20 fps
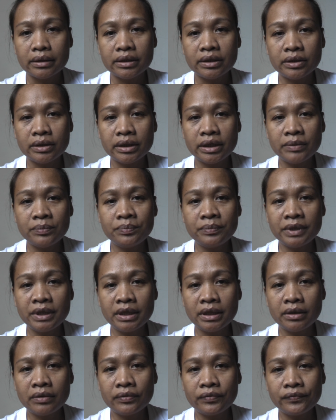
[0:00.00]
they gave
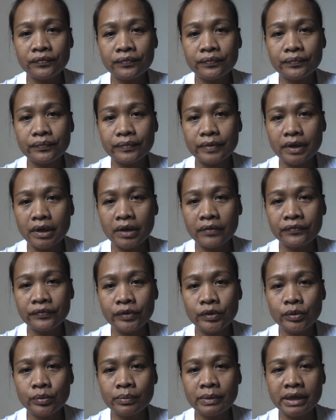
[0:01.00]
me a
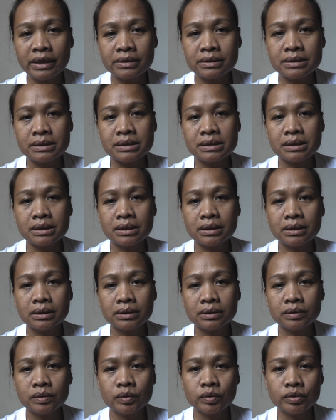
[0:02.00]
few months
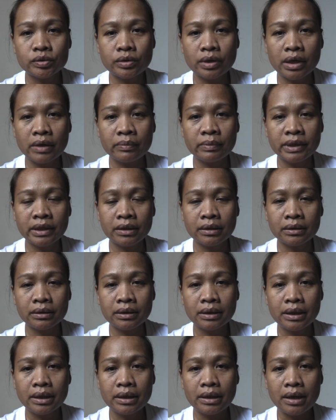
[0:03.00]
to travel
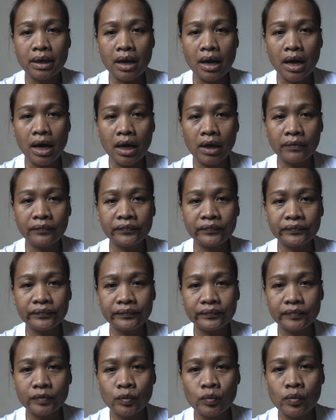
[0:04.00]
half.
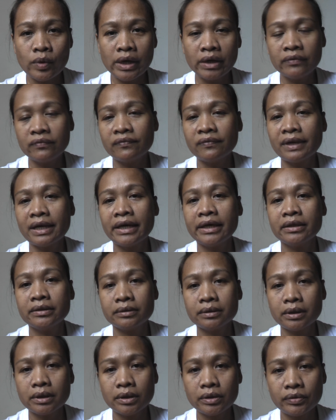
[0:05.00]
One flight
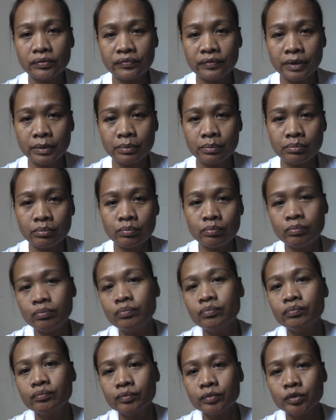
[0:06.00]
from
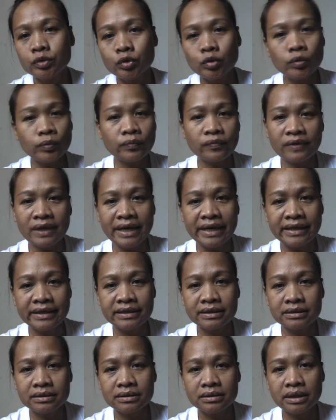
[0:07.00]
two flight
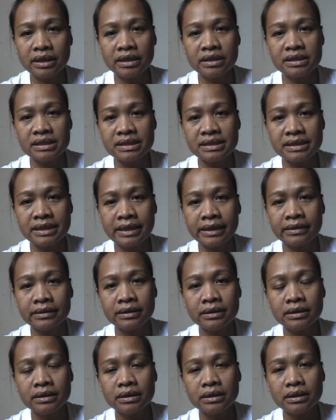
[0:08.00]
instead.
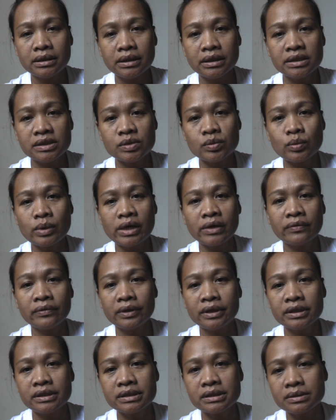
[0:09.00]
It's one.
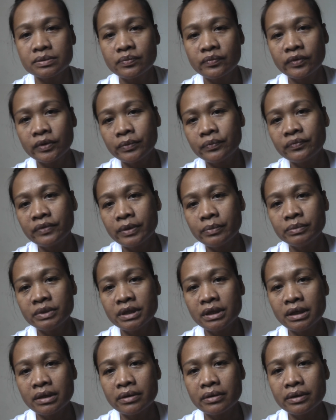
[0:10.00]
It's for from
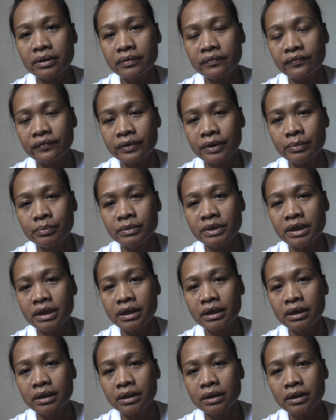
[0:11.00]
the from
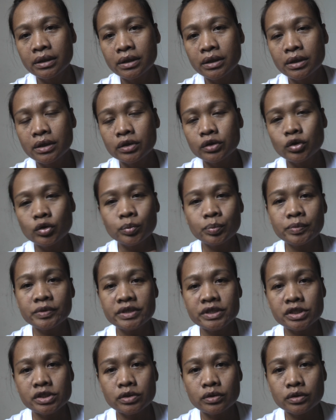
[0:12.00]
the two
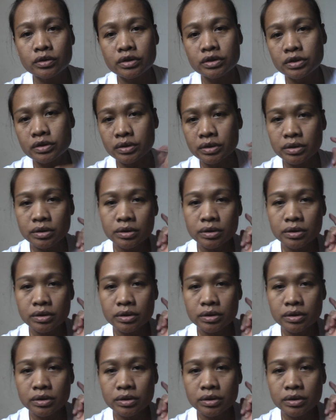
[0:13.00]
persons.